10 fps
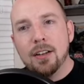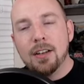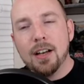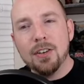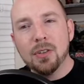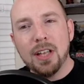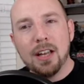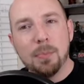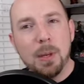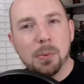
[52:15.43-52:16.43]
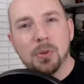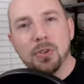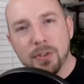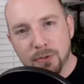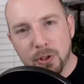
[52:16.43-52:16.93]
I know a lot of people
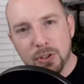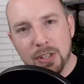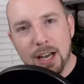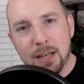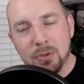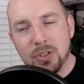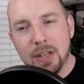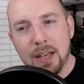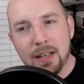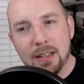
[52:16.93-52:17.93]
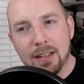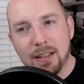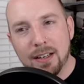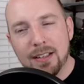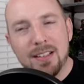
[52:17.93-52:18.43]
the first time said,
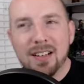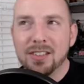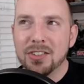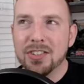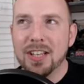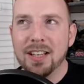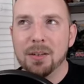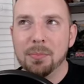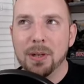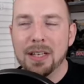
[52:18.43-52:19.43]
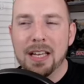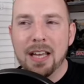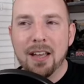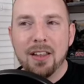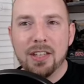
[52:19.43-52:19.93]
and I didn't understand it, but
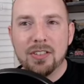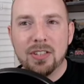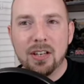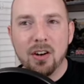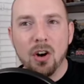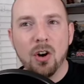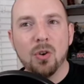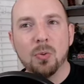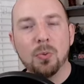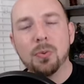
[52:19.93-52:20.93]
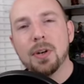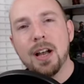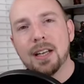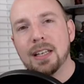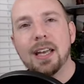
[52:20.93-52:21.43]
they said, oh, we're
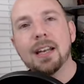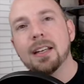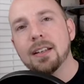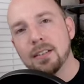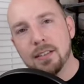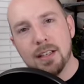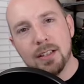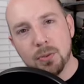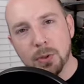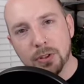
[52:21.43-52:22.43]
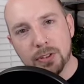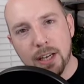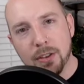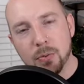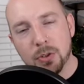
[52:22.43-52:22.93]
not getting his real
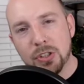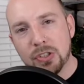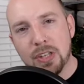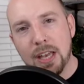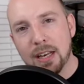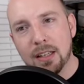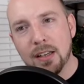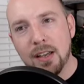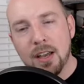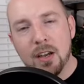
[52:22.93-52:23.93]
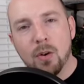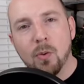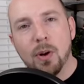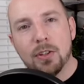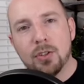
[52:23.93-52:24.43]
death. We're just getting
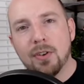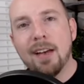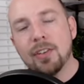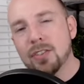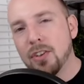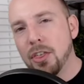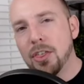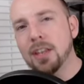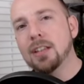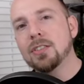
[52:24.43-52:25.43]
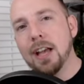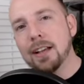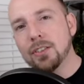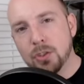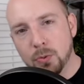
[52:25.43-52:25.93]
what Travis thinks
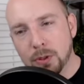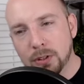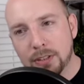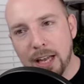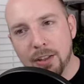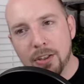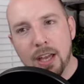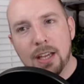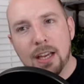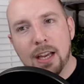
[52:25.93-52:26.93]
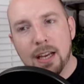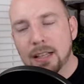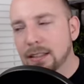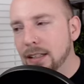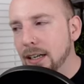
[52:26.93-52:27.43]
as his real death.
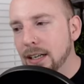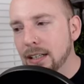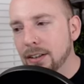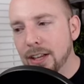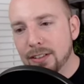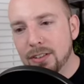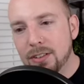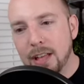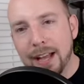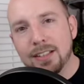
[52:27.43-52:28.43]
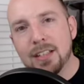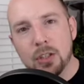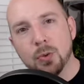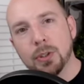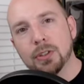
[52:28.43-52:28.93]
And uh, that's, that's
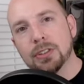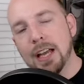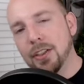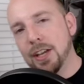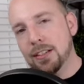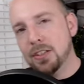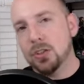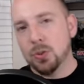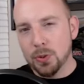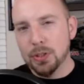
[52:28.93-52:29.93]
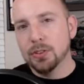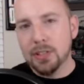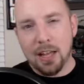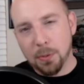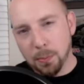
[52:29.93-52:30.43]
his real death. That's his real
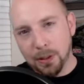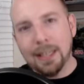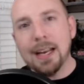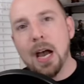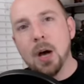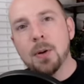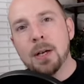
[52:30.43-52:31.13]
death played out